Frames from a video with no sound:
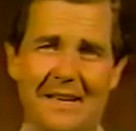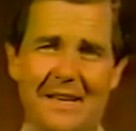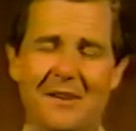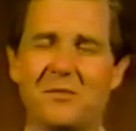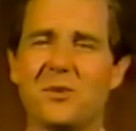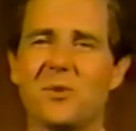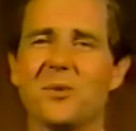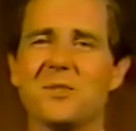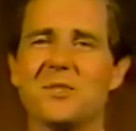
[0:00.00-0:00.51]

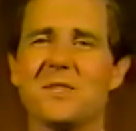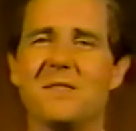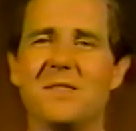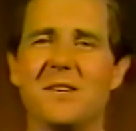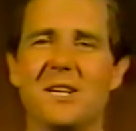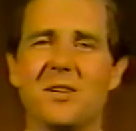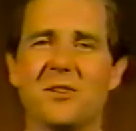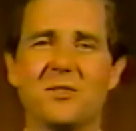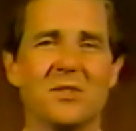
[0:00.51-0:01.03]
Of course, the
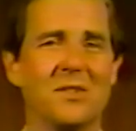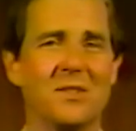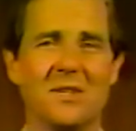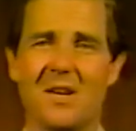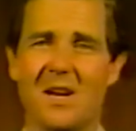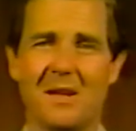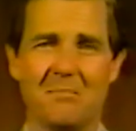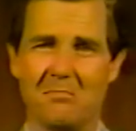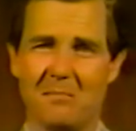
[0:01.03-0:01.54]
videos are
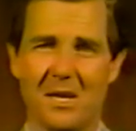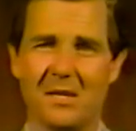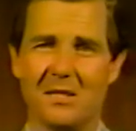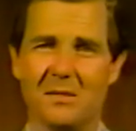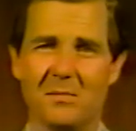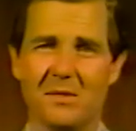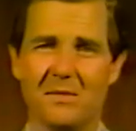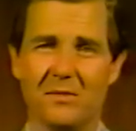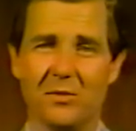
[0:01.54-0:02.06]
not meant
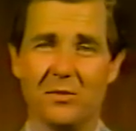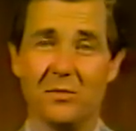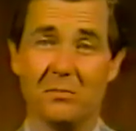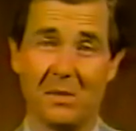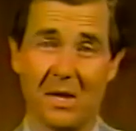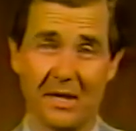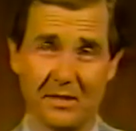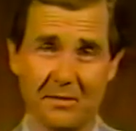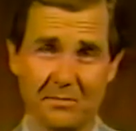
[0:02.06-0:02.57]
to be viewed
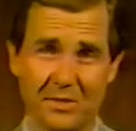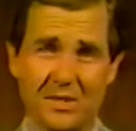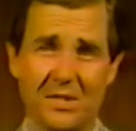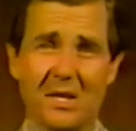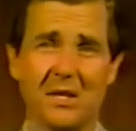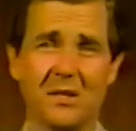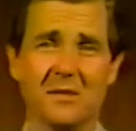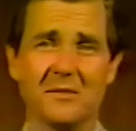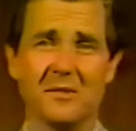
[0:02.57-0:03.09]
by
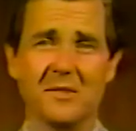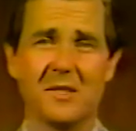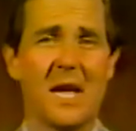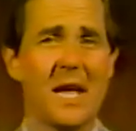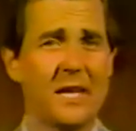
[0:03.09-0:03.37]
themselves.